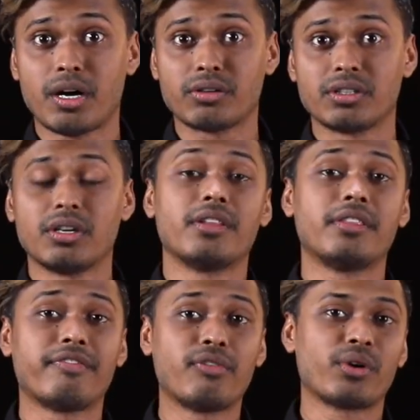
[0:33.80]
about
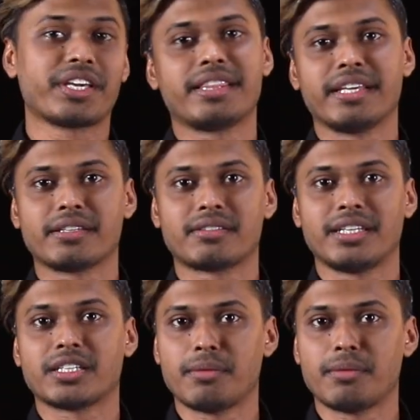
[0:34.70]
the four key things that